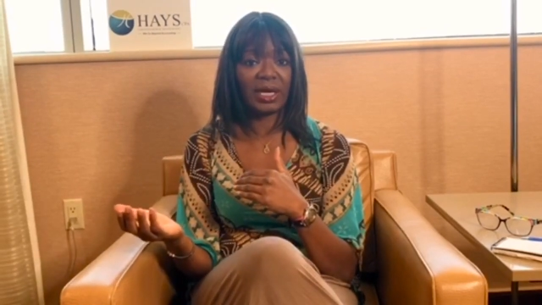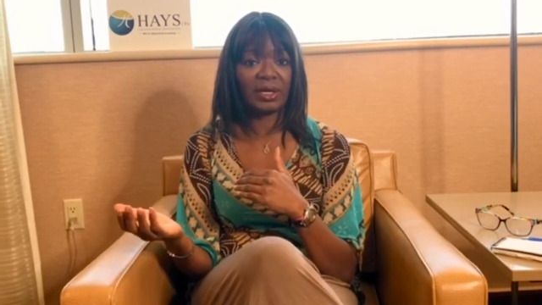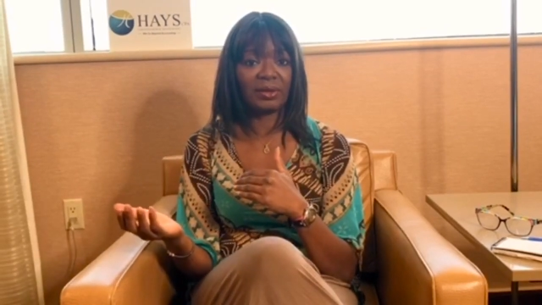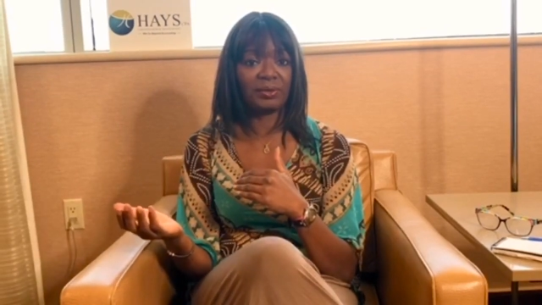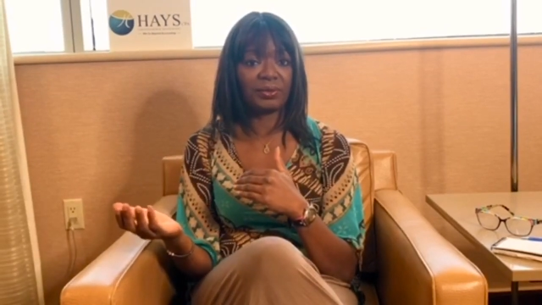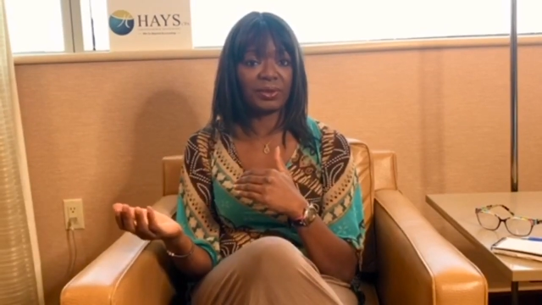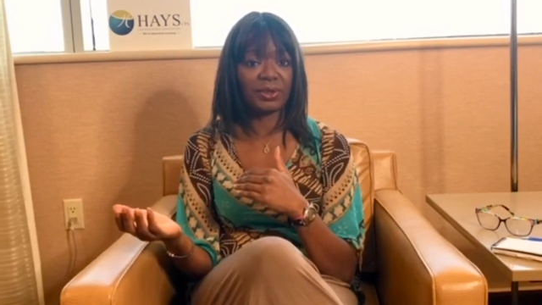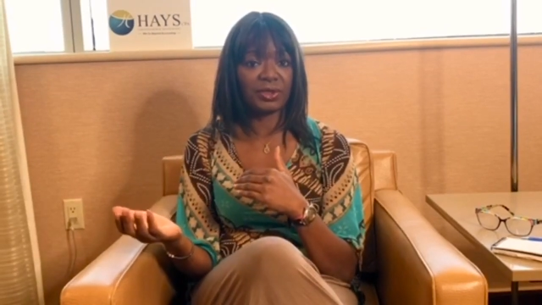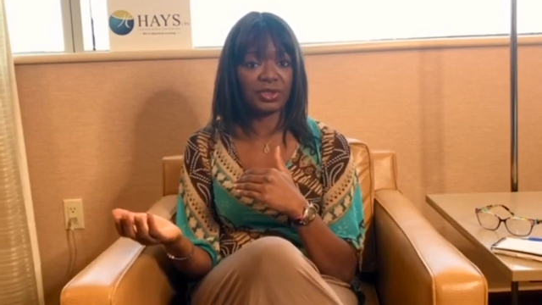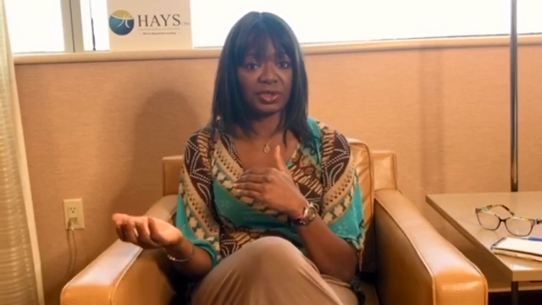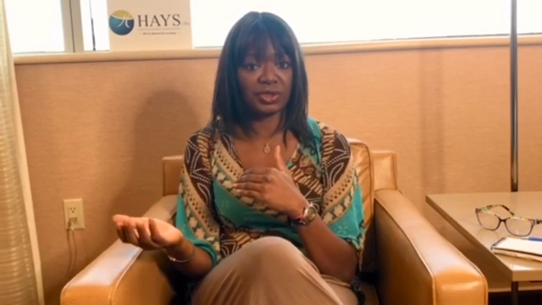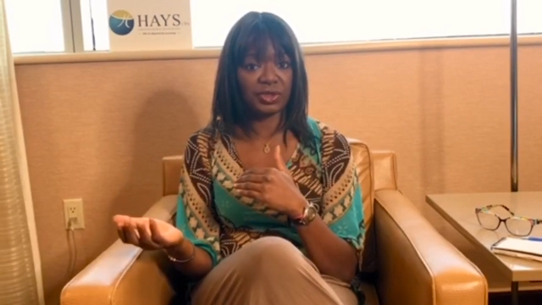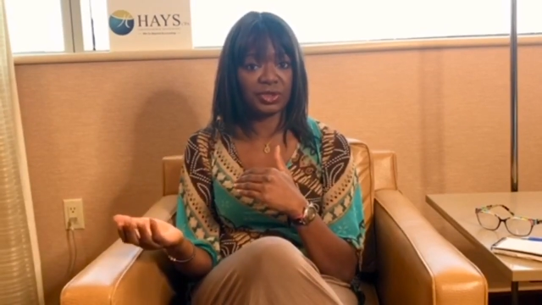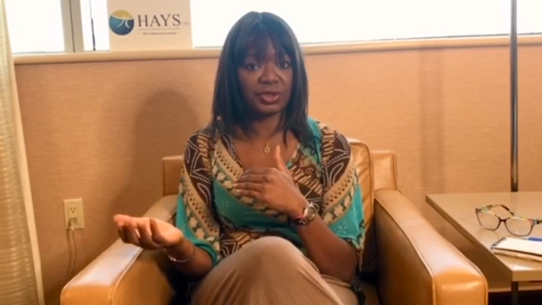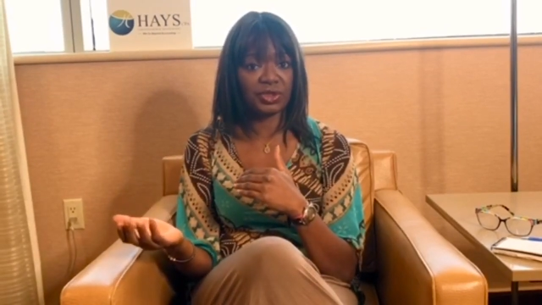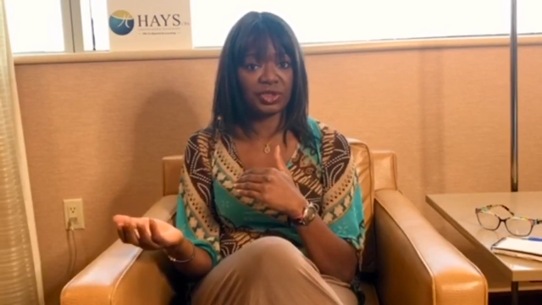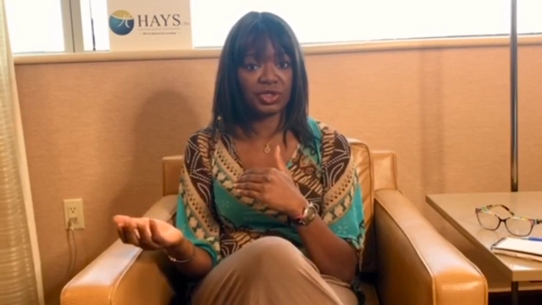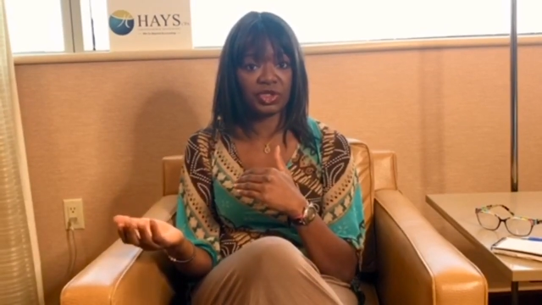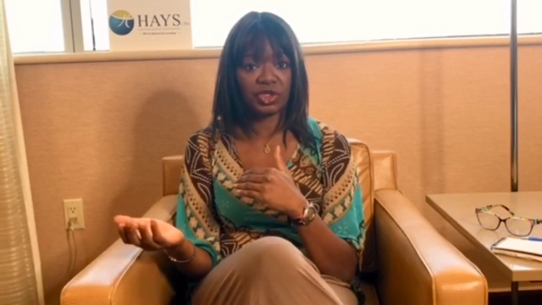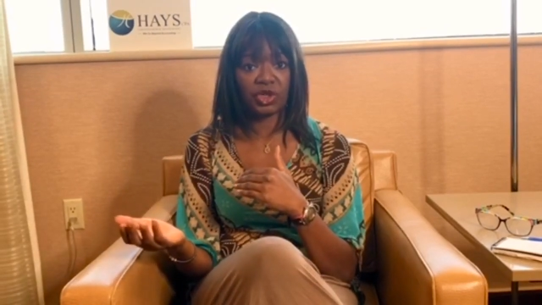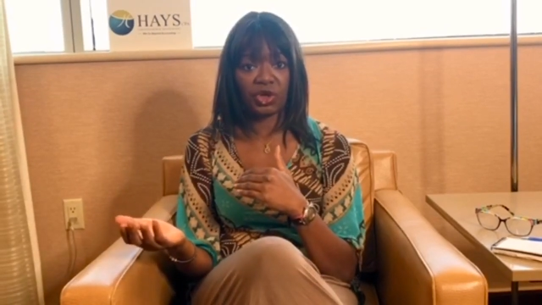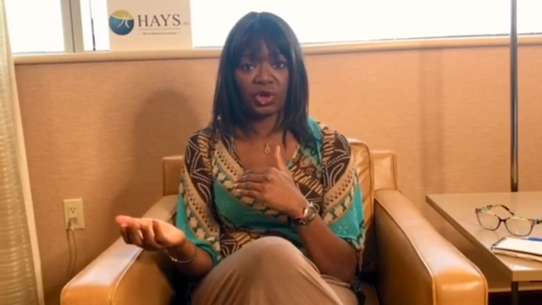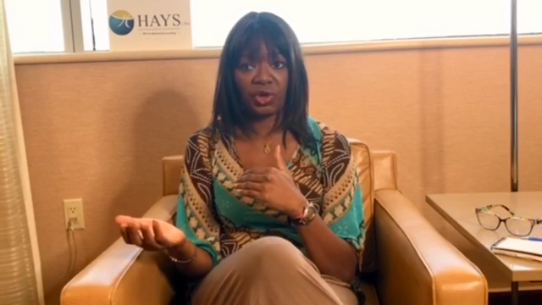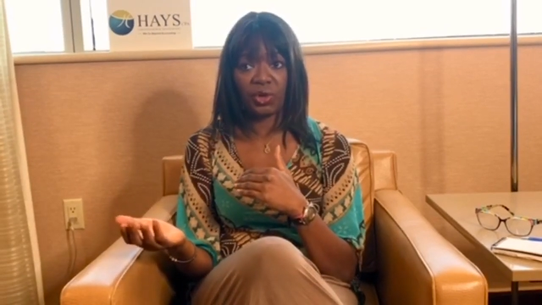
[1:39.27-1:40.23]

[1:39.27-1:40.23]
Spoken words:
and reduce